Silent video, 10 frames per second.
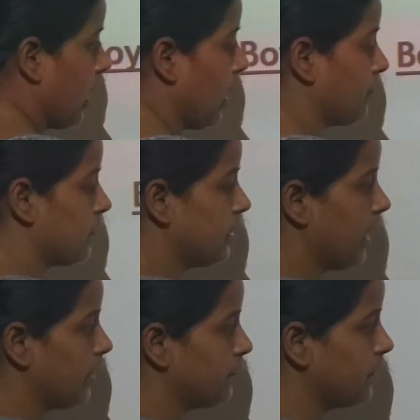After
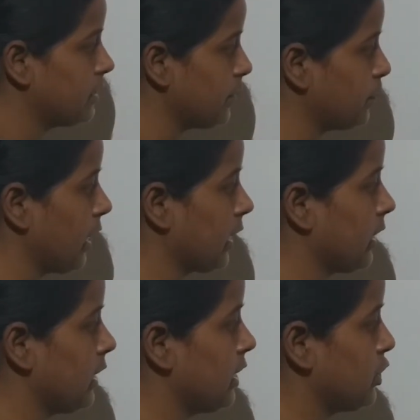that we subtract
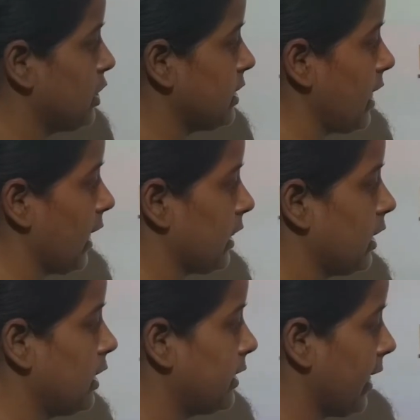the digits at
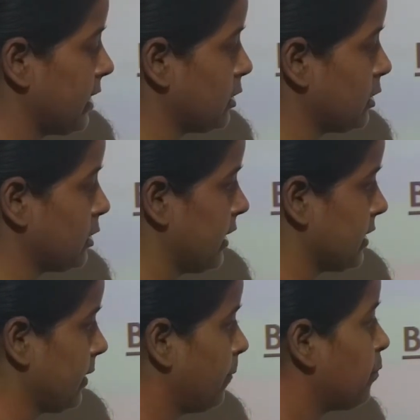the tens place.